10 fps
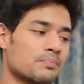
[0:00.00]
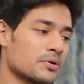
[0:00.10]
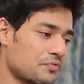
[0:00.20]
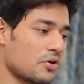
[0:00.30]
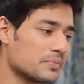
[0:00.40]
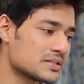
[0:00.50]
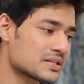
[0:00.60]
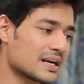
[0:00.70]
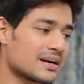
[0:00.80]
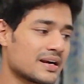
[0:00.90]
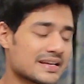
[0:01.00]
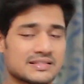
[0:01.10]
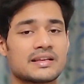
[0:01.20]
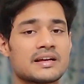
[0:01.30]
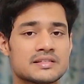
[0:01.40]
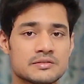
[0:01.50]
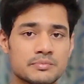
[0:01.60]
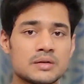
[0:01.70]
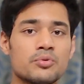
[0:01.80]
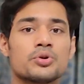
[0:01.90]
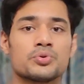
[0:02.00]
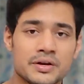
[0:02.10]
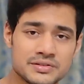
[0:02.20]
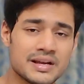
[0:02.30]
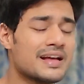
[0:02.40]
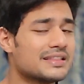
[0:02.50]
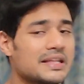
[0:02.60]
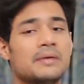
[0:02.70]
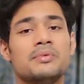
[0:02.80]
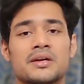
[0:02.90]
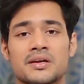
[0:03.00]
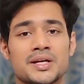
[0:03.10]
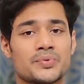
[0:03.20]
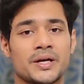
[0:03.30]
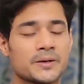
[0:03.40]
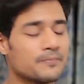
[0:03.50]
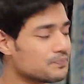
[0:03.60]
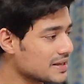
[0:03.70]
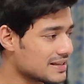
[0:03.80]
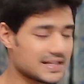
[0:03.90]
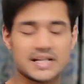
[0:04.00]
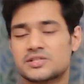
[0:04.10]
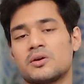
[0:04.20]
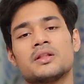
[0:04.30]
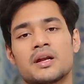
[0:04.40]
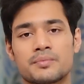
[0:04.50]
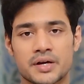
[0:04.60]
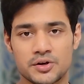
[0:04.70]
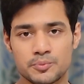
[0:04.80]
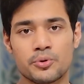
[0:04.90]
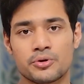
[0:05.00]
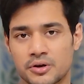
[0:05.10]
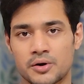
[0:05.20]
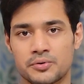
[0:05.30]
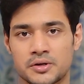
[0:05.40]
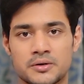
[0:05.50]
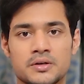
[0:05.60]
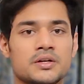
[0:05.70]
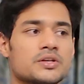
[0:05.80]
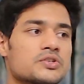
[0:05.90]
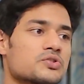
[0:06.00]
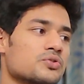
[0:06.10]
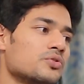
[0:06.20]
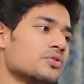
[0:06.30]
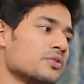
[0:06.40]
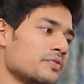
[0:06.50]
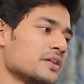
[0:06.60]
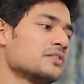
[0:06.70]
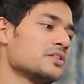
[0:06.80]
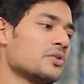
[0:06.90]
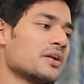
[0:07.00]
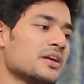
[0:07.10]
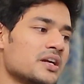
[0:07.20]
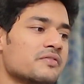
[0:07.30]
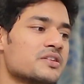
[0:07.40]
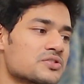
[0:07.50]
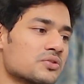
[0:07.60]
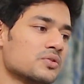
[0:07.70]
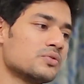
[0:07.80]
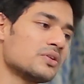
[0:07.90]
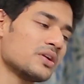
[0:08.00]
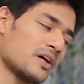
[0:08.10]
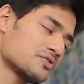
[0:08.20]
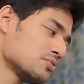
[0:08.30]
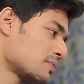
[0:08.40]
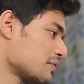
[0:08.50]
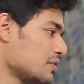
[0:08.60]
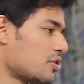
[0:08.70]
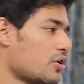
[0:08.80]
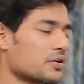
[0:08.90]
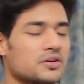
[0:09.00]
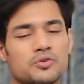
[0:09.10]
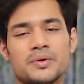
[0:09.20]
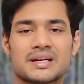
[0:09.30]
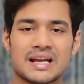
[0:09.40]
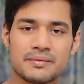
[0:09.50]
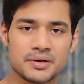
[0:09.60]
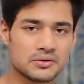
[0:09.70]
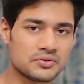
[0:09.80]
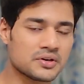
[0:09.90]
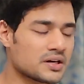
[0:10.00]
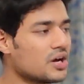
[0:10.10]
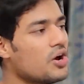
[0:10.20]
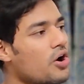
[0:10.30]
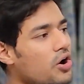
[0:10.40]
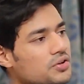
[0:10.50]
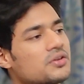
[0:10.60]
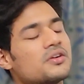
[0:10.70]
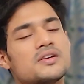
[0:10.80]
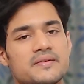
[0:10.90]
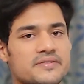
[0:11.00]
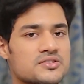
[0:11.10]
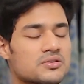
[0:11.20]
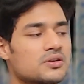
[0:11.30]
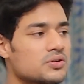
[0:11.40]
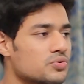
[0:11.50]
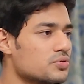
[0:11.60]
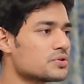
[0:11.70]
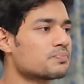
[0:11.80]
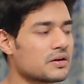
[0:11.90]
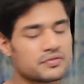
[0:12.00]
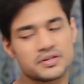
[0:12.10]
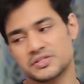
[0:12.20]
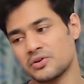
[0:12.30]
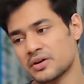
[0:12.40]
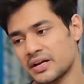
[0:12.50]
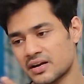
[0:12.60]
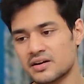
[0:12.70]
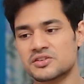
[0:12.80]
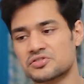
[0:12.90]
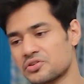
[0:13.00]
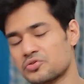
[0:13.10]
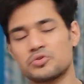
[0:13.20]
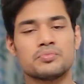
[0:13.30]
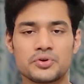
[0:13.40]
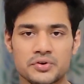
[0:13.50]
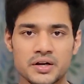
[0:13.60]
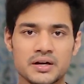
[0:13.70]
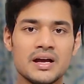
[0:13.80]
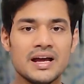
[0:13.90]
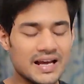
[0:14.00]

our performance and our exercises mean more to us than waking us sweat. That's all that I'm trying to portray out here. So whether you're an individual who loves to prefer a hot and humid climate to train or you're an individual who prefers your air conditioned room to train,